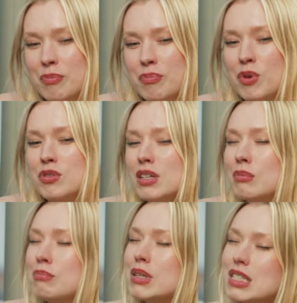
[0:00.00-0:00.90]
music
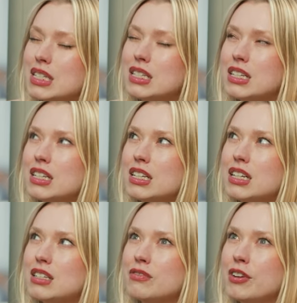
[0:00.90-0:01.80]
and business
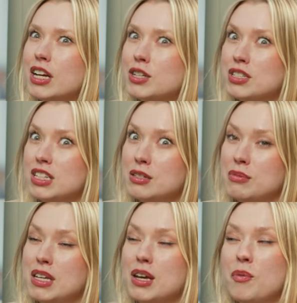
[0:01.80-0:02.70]
is very interesting to
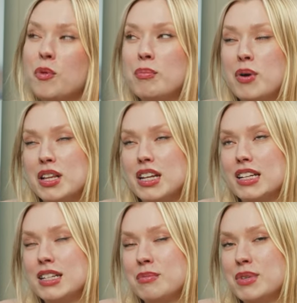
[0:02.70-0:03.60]
me one part that i
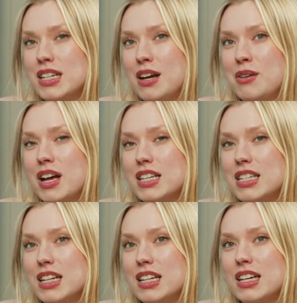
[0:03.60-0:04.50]
did miss out
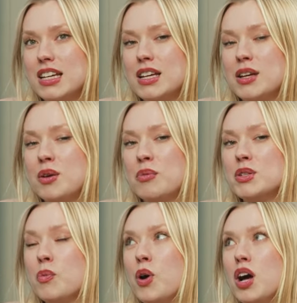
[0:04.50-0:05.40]
accidentally was a
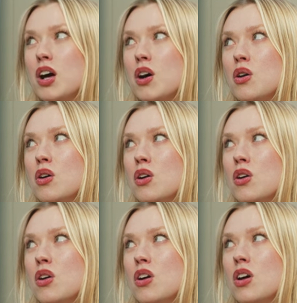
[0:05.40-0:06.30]
while
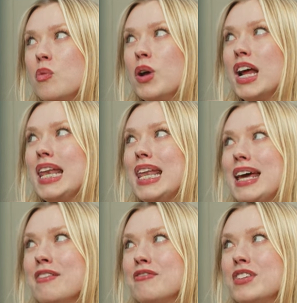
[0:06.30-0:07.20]
when i
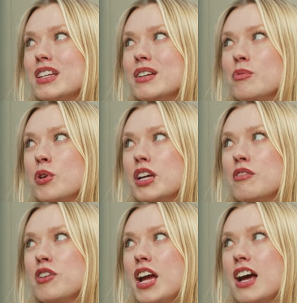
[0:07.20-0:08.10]
left working
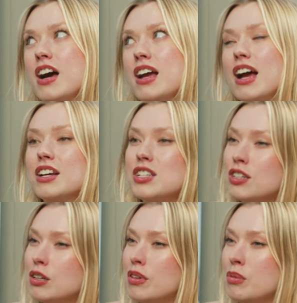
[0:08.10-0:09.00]
for AI. I actually
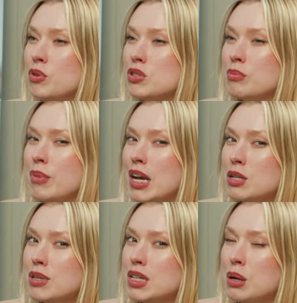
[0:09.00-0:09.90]
started in a music
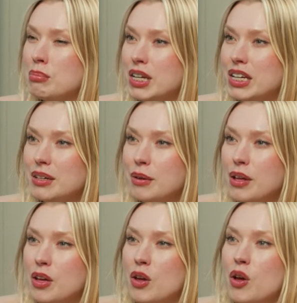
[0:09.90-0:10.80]
management company.
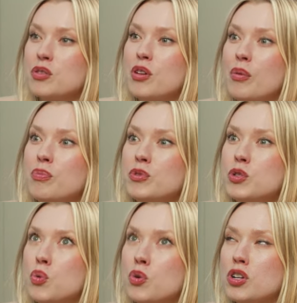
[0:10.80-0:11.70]
Wow. So I
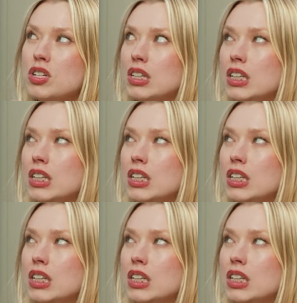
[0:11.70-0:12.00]
toured